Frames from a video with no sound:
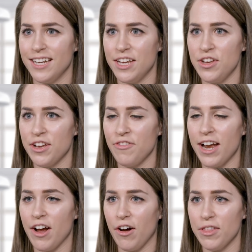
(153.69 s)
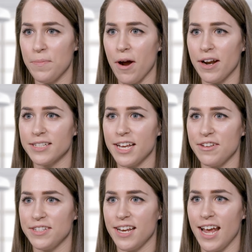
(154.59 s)
You can find all the products I
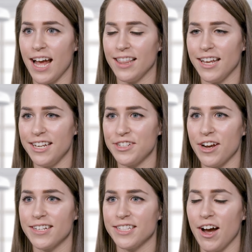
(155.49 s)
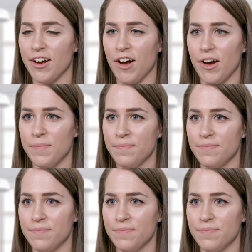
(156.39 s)
used today at londondrugs.com.